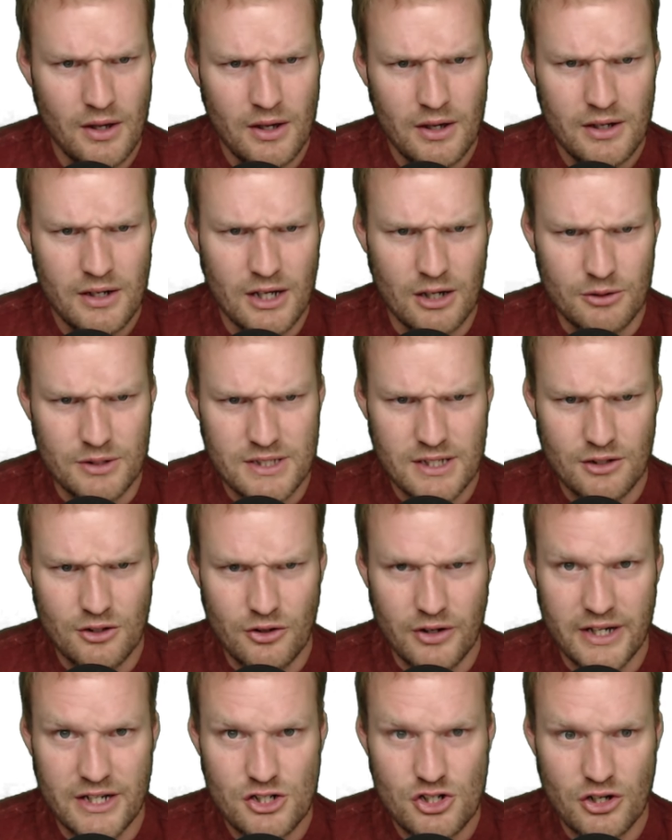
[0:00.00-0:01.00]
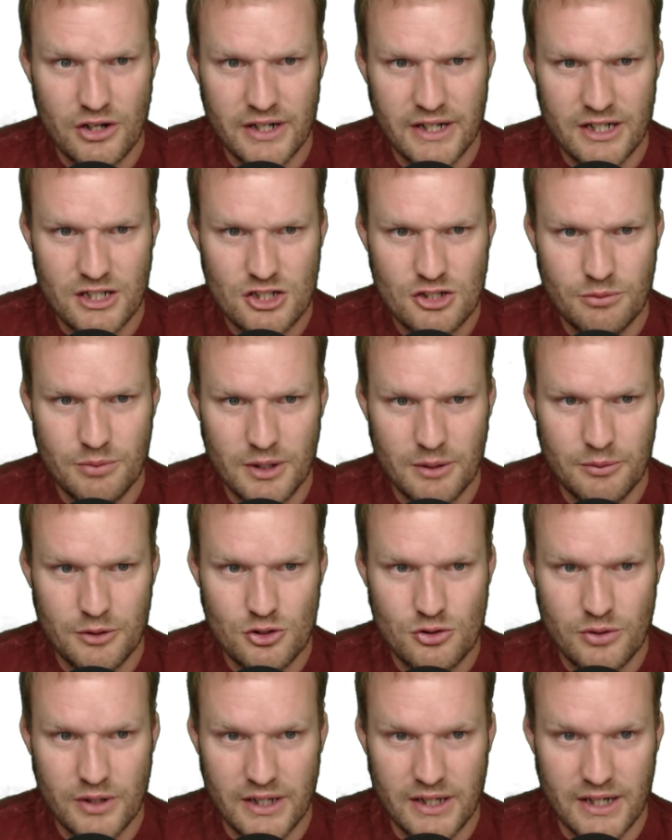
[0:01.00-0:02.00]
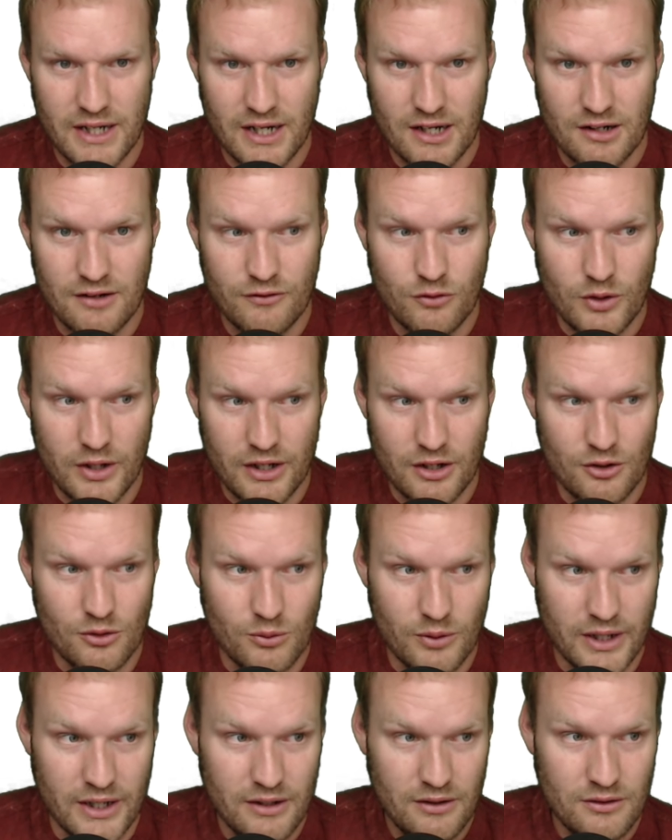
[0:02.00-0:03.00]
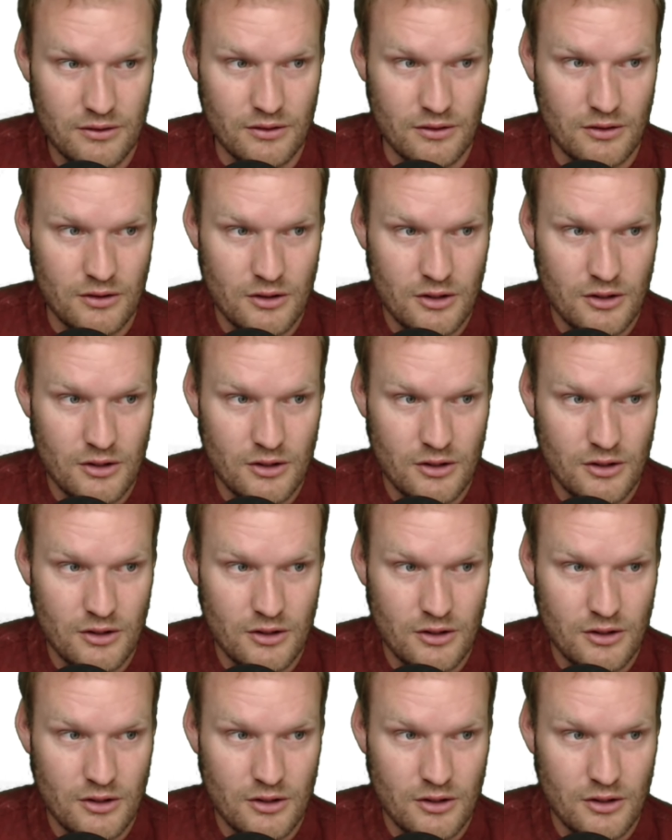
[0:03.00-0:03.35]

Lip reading: Now we said the ratio needs to be between -1 and 1.